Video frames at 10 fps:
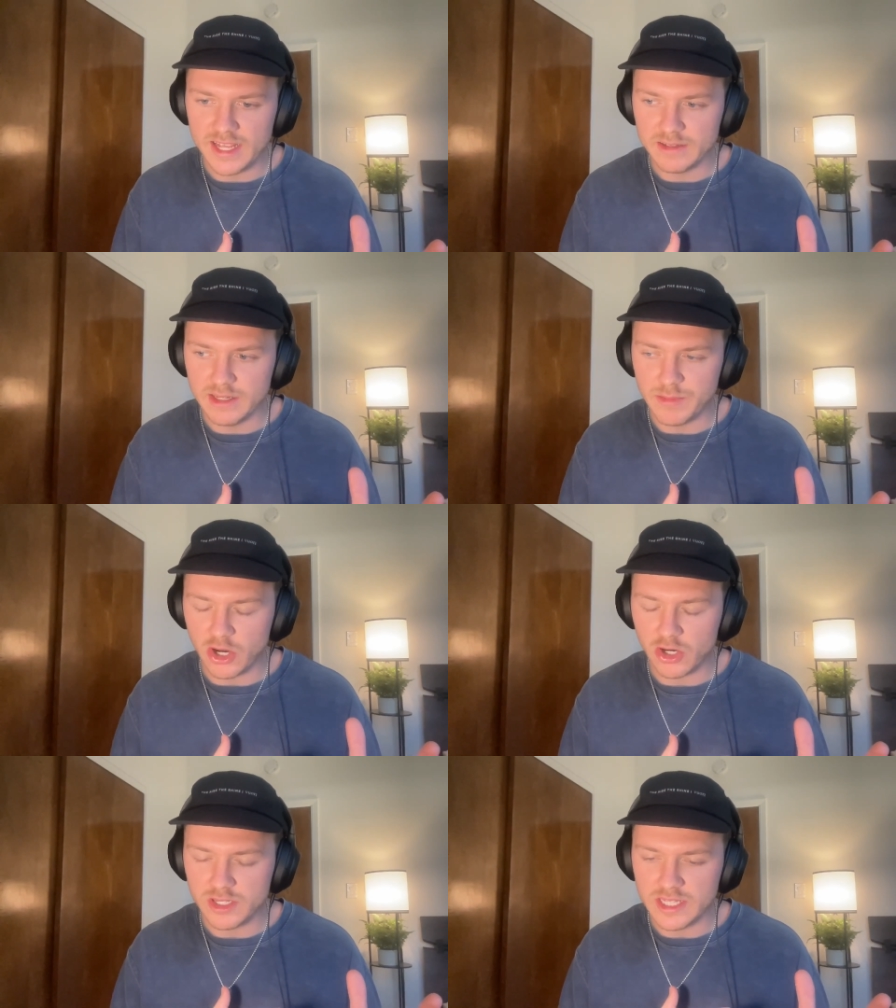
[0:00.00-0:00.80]
and we
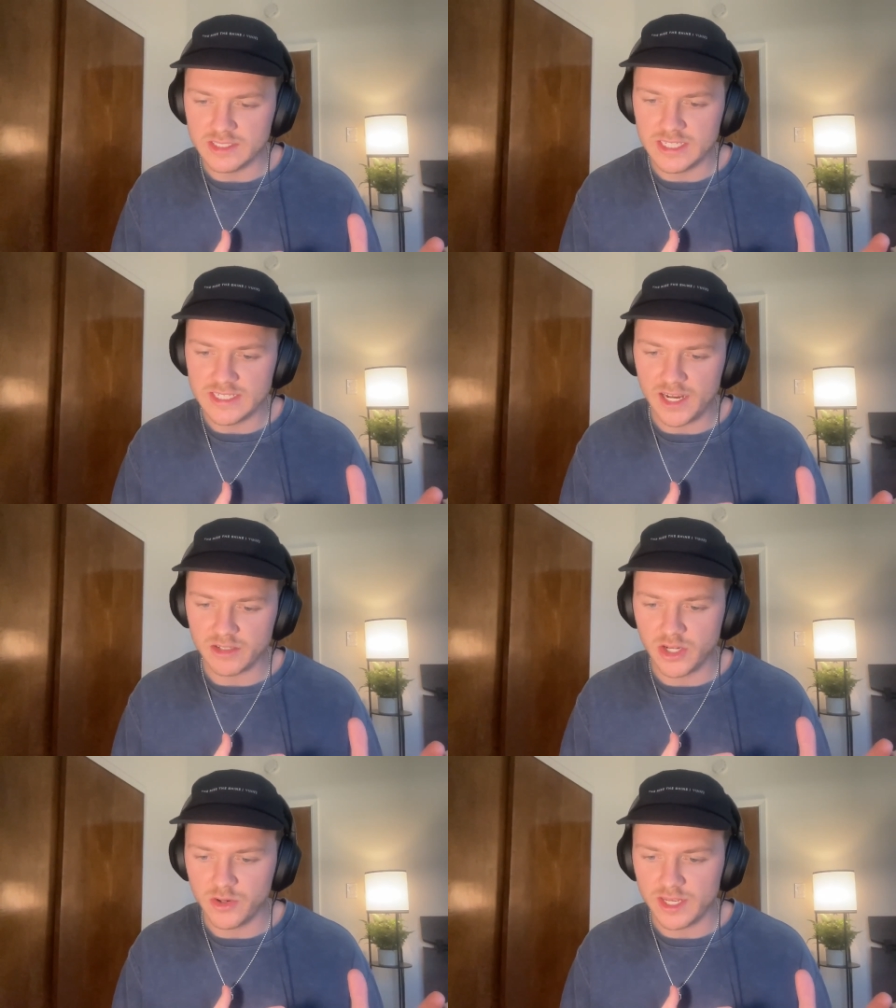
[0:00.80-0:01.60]
earn these dTAO
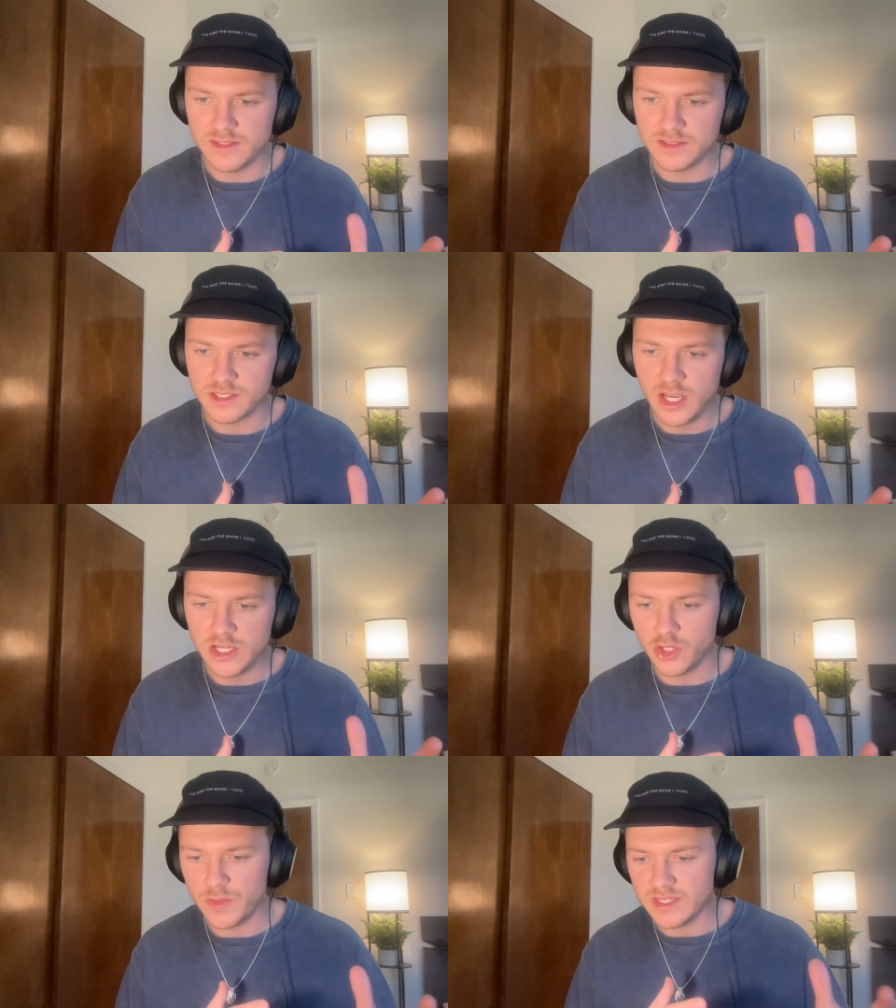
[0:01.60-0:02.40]
tokens,
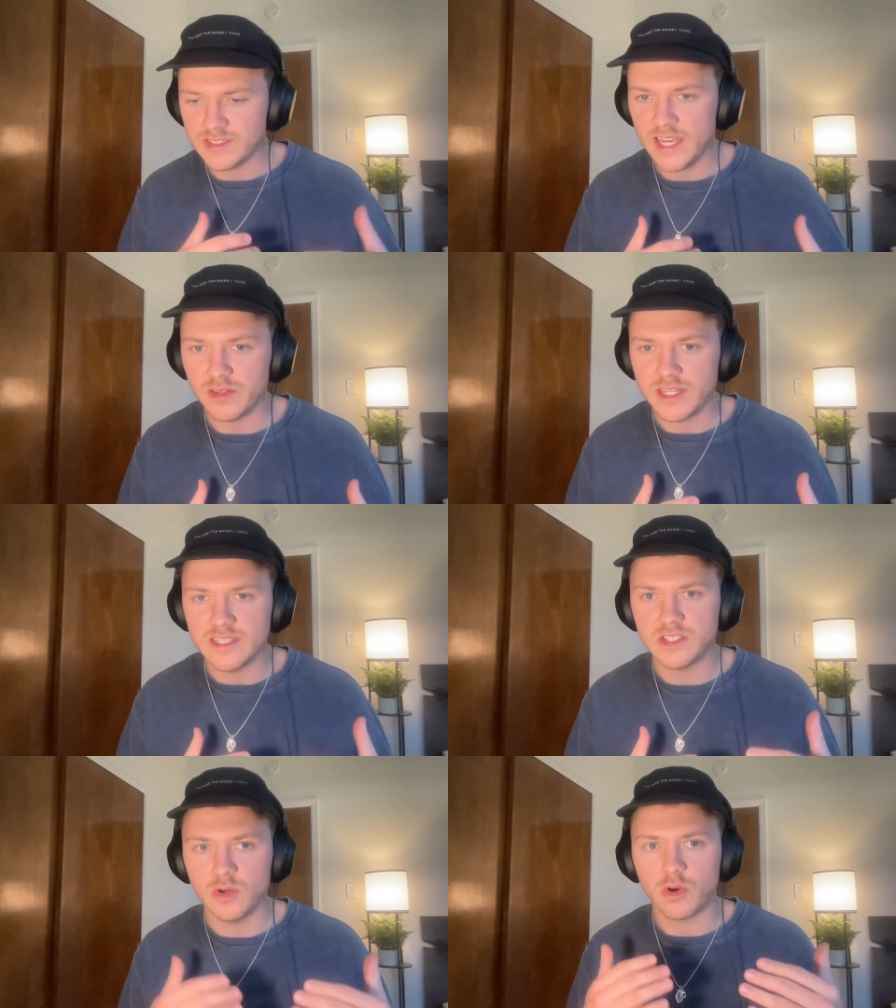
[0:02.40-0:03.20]
do we sell
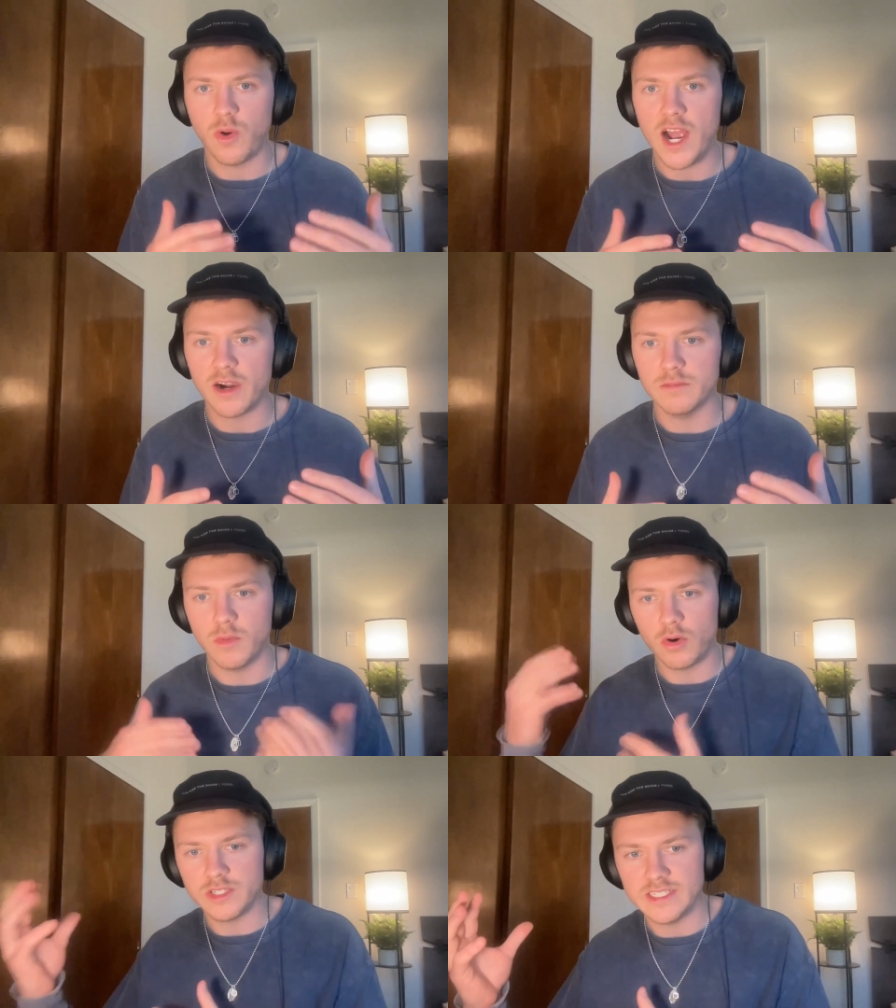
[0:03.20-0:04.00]
these to acquire
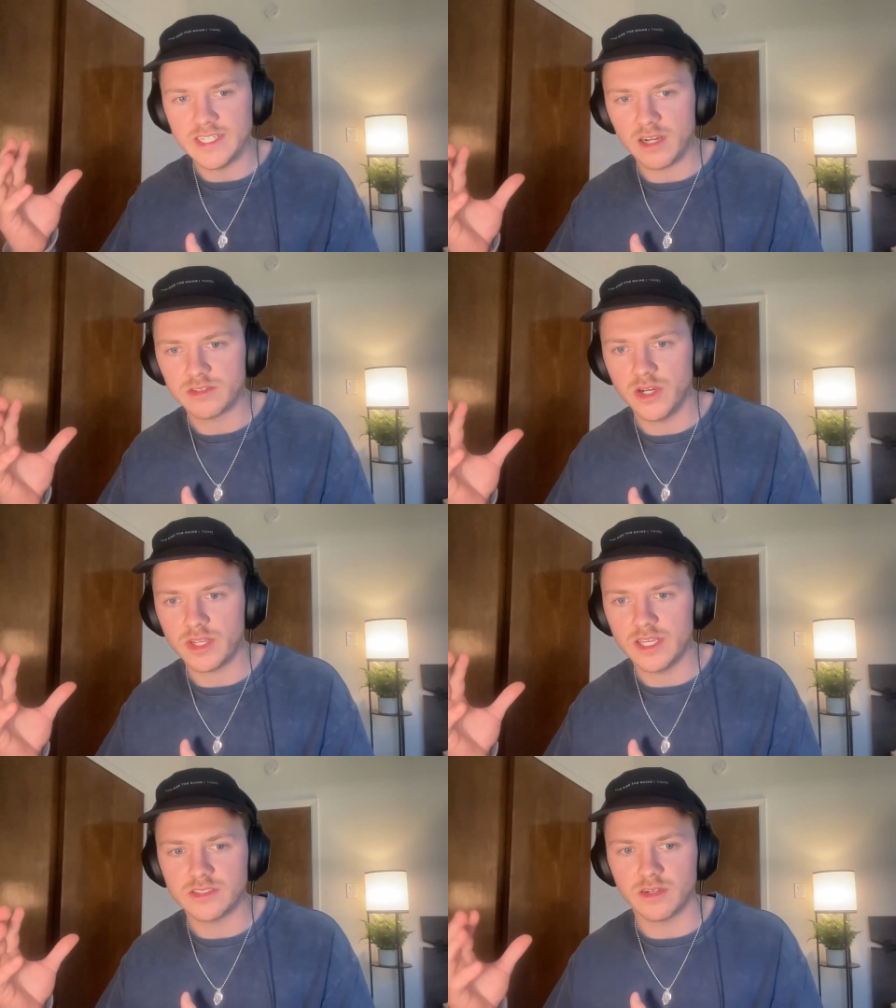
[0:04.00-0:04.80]
more dTAO
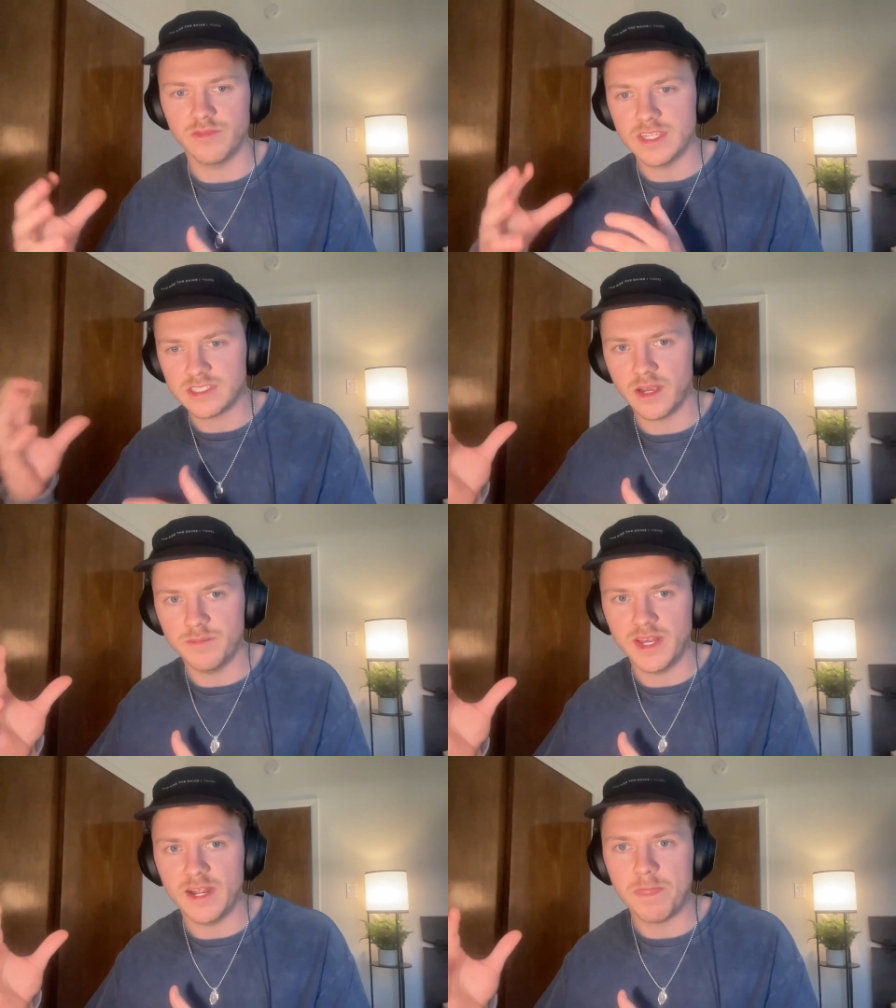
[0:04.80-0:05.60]
tokens of this
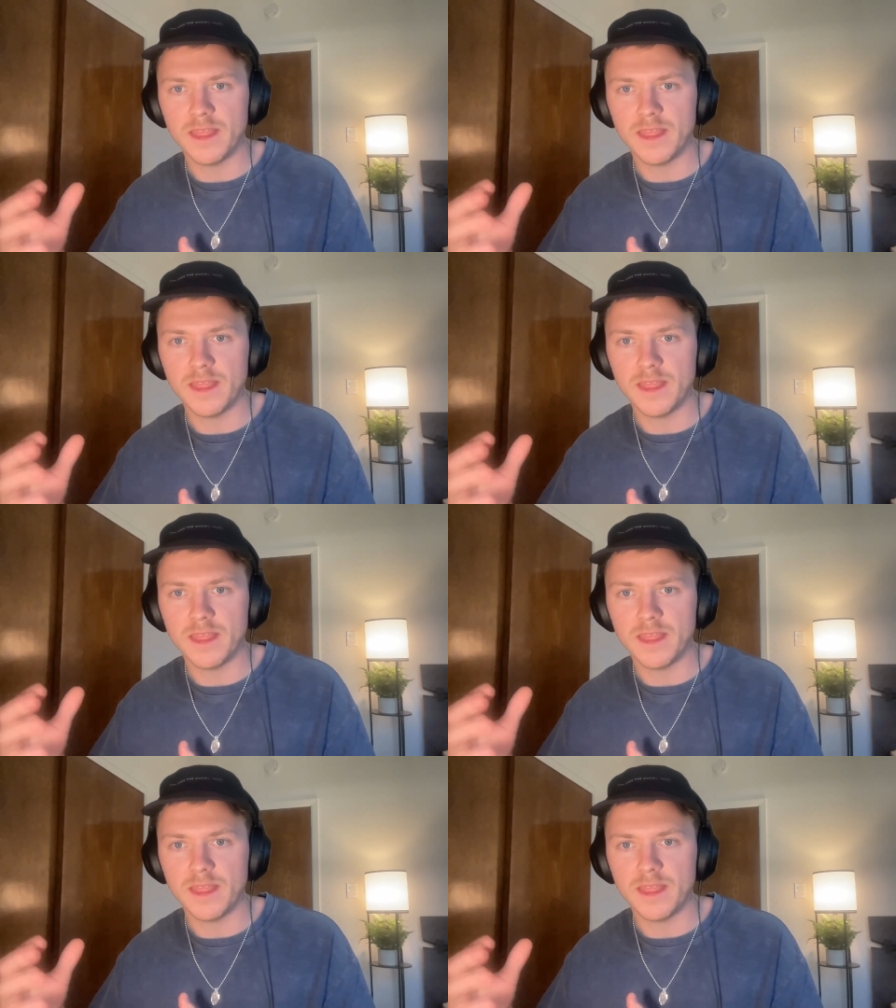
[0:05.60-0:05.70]
subnet?